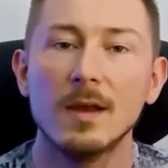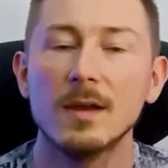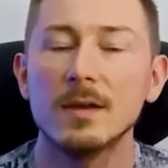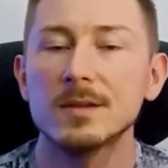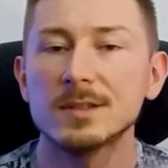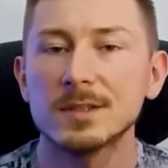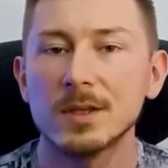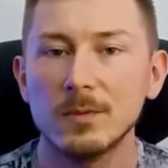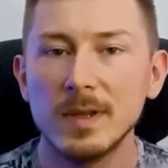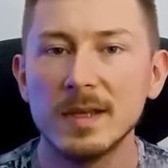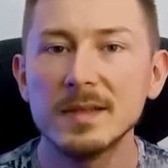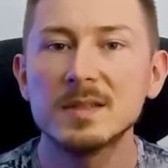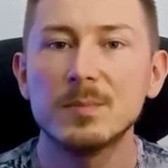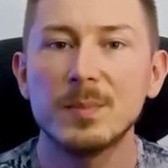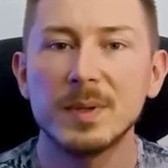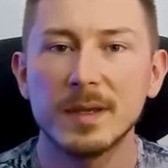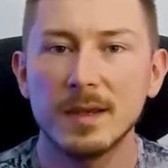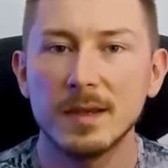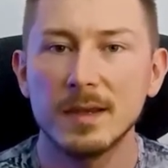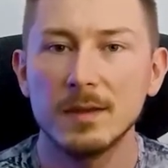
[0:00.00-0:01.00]
So let's
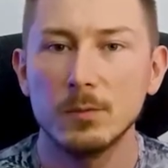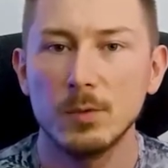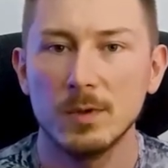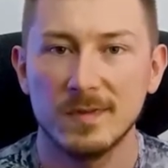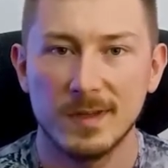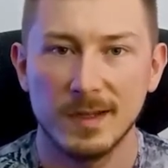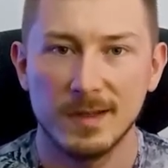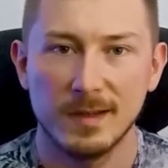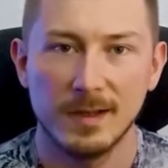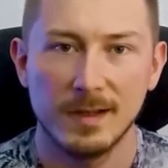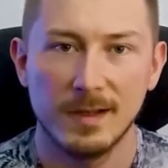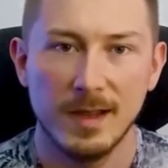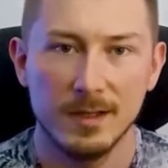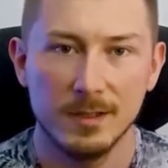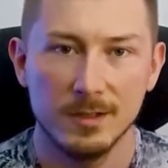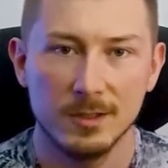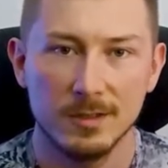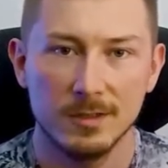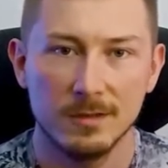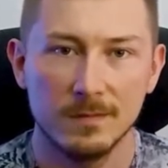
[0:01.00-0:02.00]
begin with the
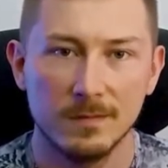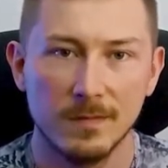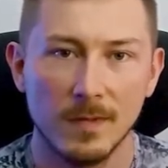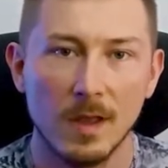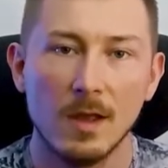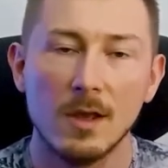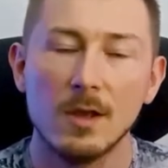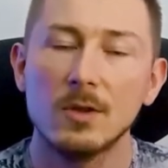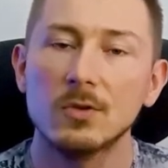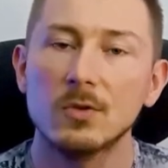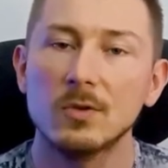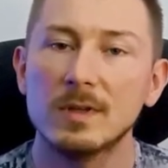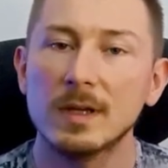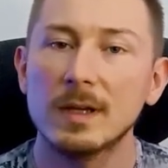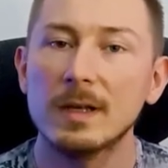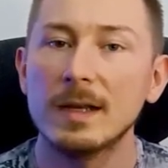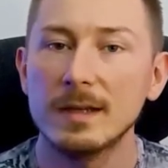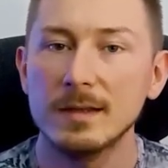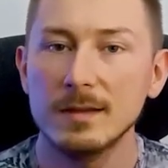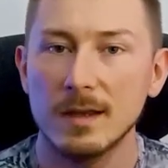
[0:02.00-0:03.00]
declension. To
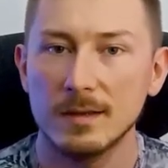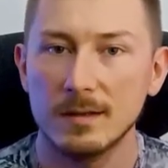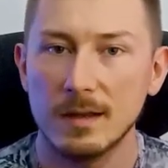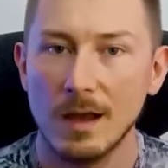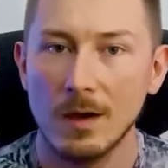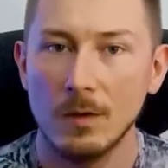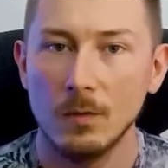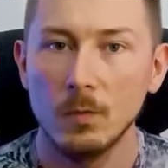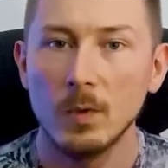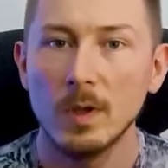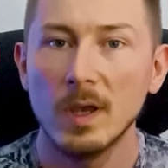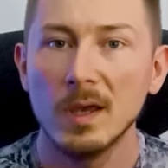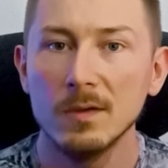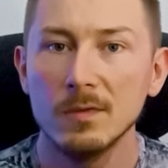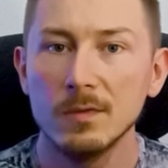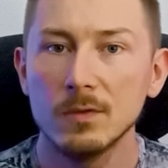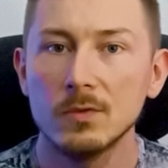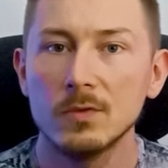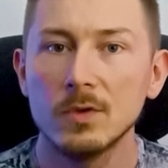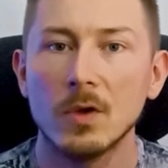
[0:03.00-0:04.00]
decline a noun, we have
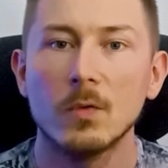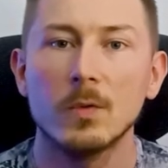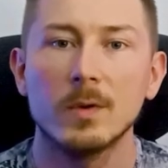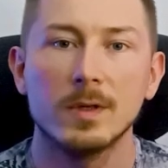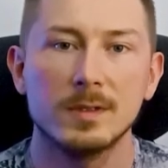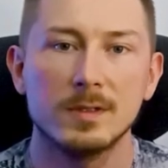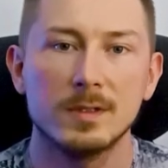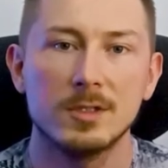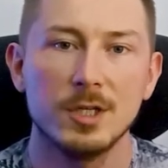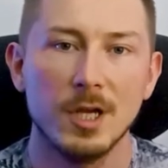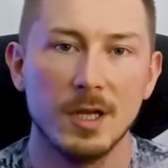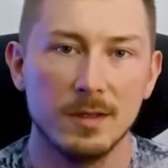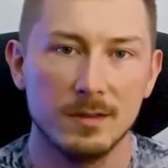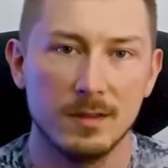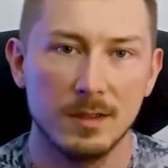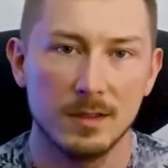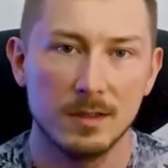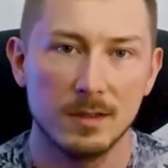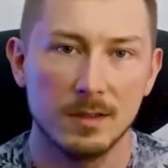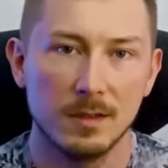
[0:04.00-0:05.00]
to know its
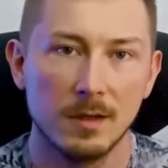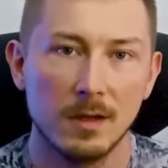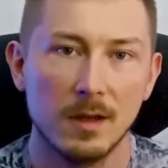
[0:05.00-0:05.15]
gender.